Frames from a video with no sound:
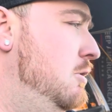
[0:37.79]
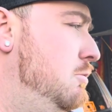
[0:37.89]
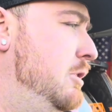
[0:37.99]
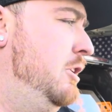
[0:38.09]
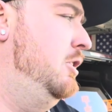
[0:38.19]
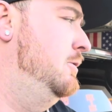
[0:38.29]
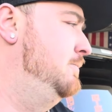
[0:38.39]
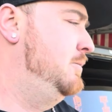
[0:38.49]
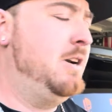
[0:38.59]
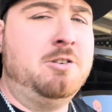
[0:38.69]
winter
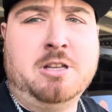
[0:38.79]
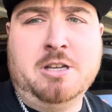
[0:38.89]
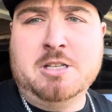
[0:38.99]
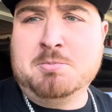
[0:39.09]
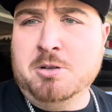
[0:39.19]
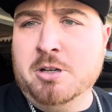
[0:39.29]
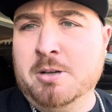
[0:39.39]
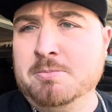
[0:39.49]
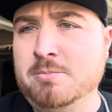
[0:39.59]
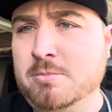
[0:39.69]
everything gets put
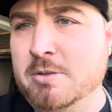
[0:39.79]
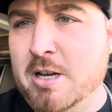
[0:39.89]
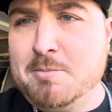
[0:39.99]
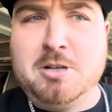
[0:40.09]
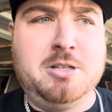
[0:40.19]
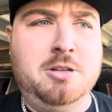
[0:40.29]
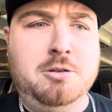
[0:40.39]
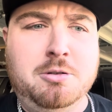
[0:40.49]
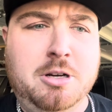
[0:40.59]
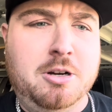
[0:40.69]
up not much to
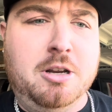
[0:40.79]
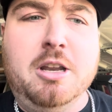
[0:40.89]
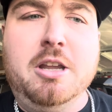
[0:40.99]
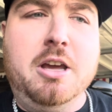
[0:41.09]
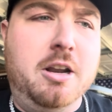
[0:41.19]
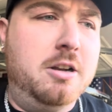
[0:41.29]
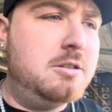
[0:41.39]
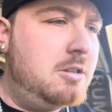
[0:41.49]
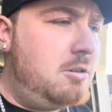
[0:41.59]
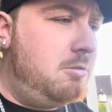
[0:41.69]
do here in indiana
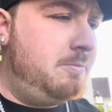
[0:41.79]
so